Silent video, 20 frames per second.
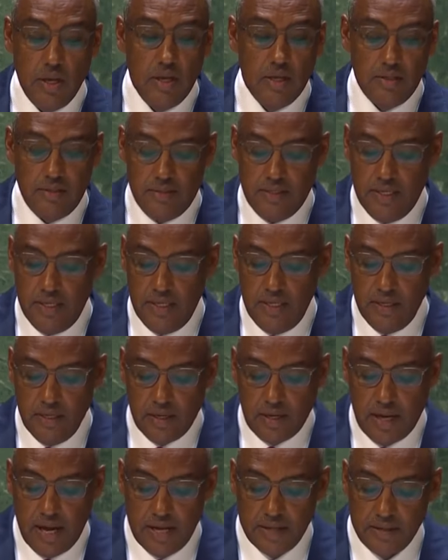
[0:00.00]
the
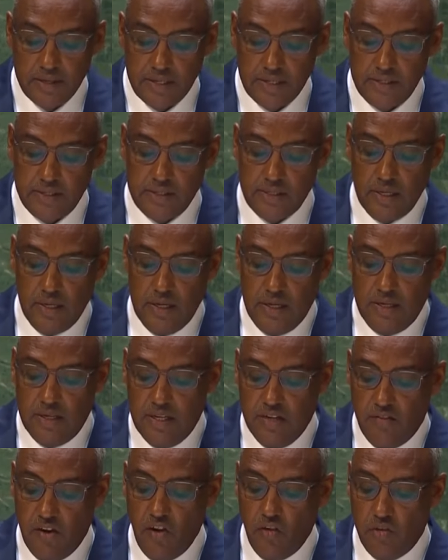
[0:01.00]
country's
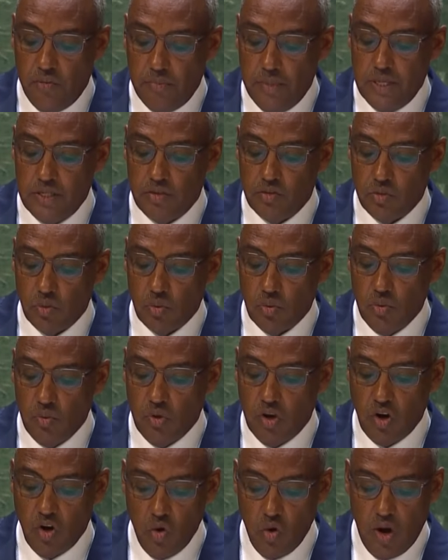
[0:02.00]
development through
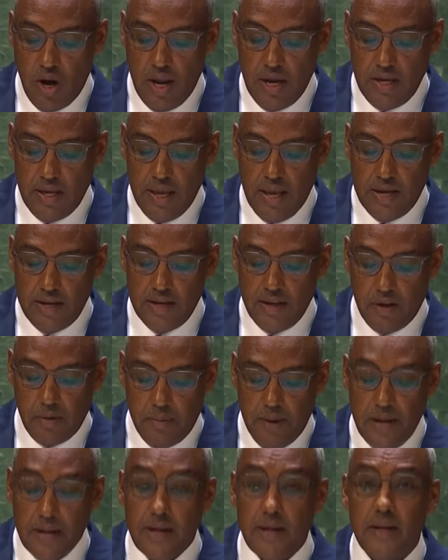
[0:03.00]
rural and
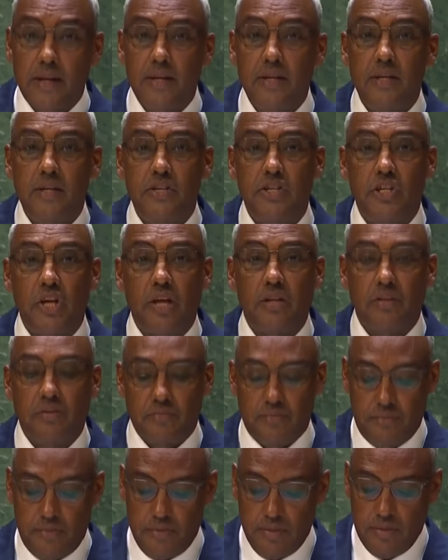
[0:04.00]
urban green
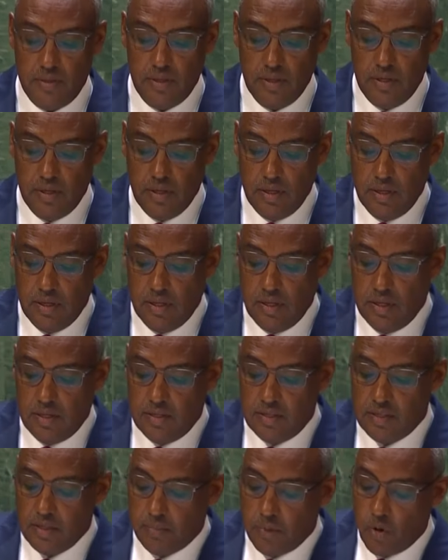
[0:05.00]
initiatives.
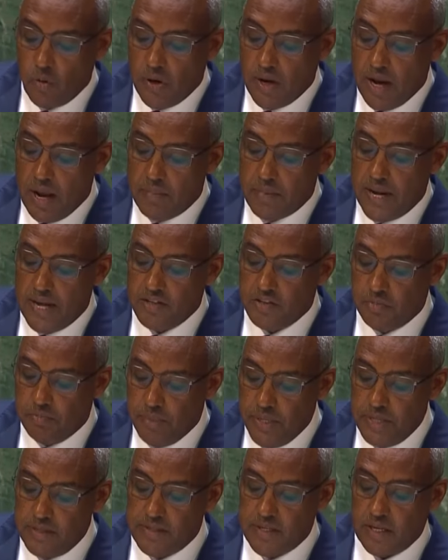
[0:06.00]
The program has
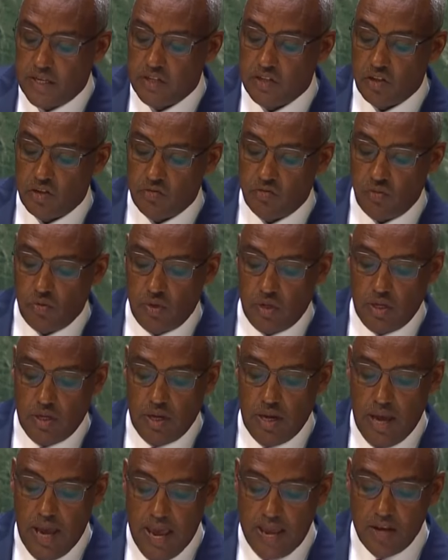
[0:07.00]
been successful,
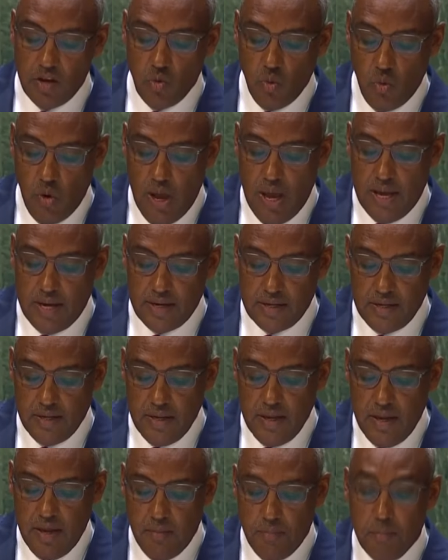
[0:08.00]
and we are
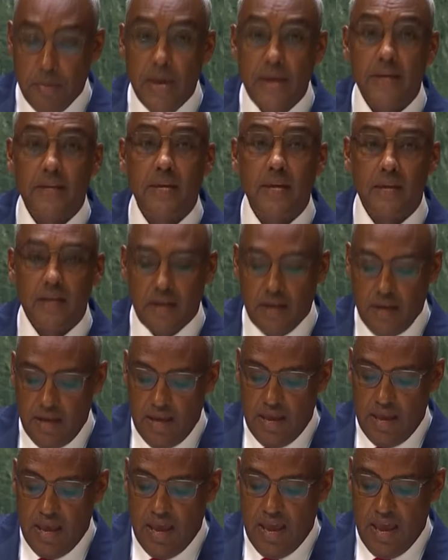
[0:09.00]
making
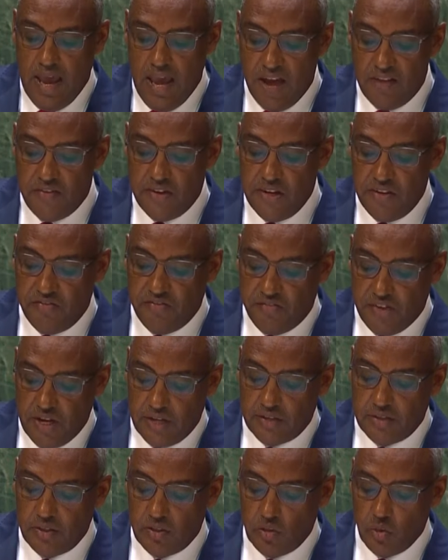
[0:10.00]
every effort
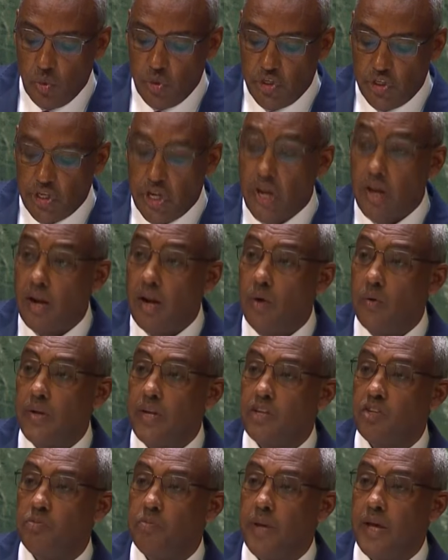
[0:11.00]
to share our
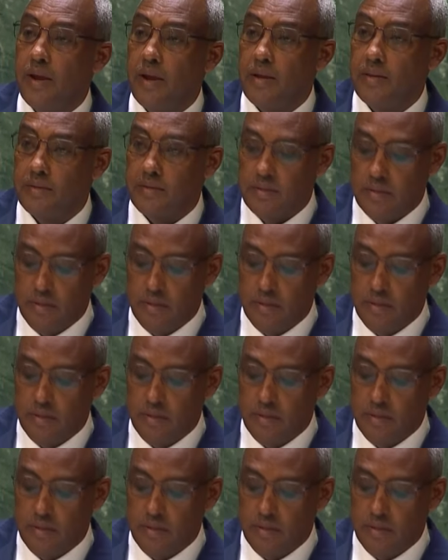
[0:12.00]
experience.